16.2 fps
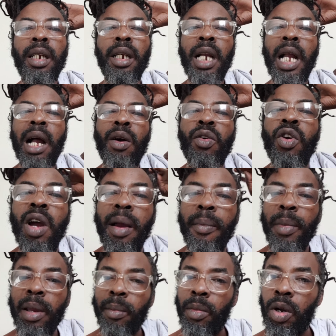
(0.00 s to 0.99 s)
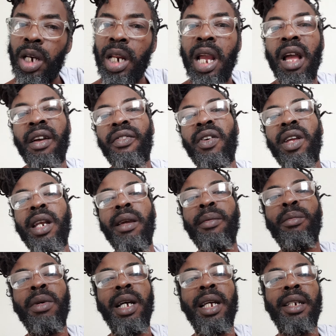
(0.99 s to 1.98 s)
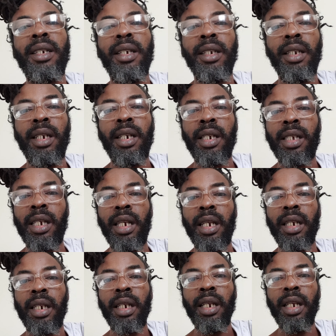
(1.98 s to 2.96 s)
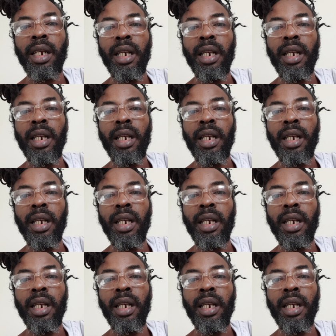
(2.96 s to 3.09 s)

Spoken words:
Because you know, I make money off of them, man. You know, see?